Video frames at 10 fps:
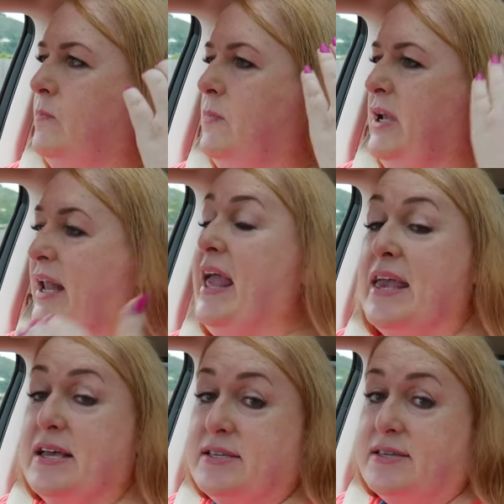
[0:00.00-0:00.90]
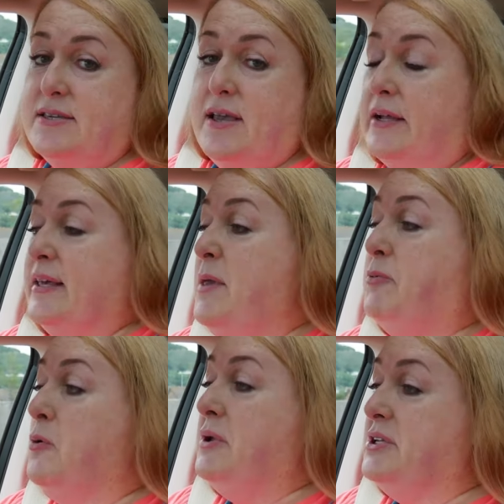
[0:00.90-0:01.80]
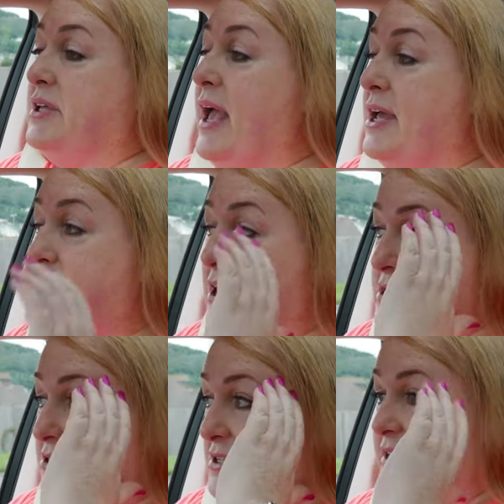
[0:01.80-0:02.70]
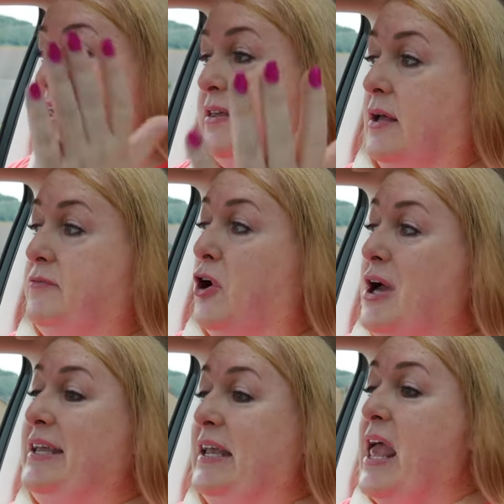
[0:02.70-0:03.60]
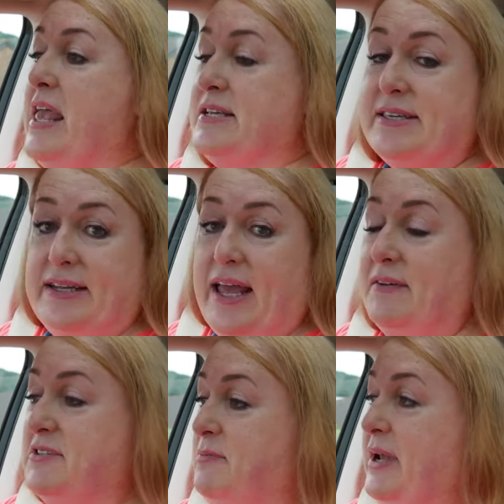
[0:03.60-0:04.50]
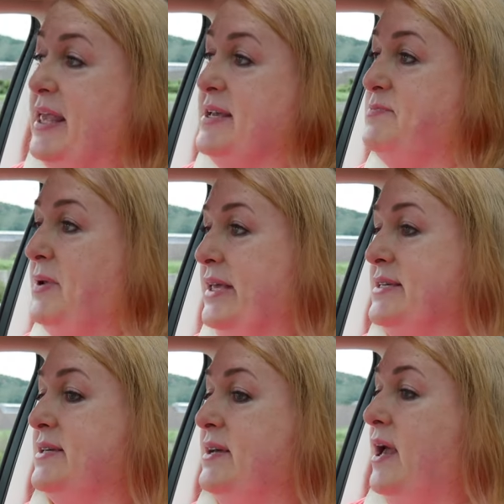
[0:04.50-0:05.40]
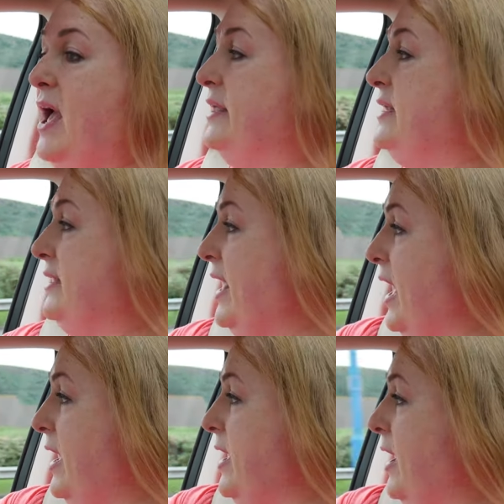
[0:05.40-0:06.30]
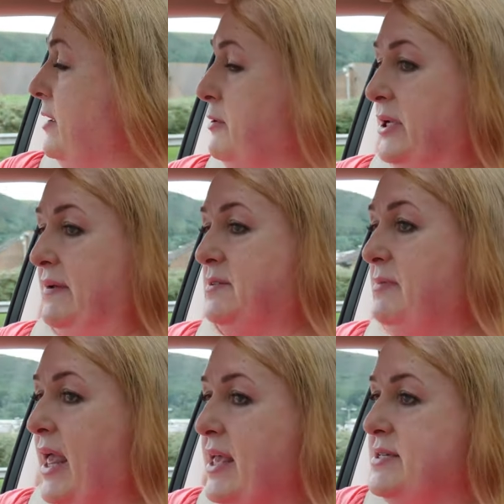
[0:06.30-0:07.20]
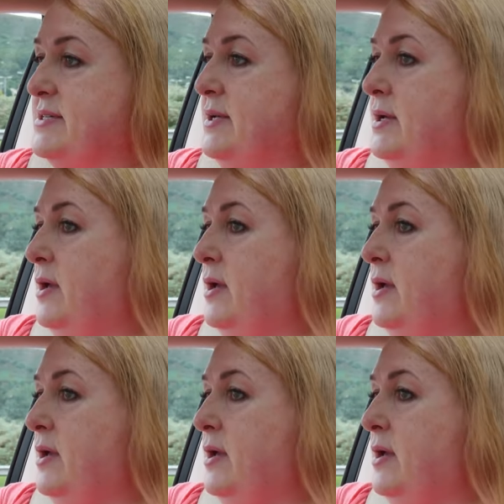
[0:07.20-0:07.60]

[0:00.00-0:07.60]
Layers. And I keep going to the hairdresser and saying, Have you got any layers? Can I have some layers, please? And they're like, Yeah, yeah, you can have some layers.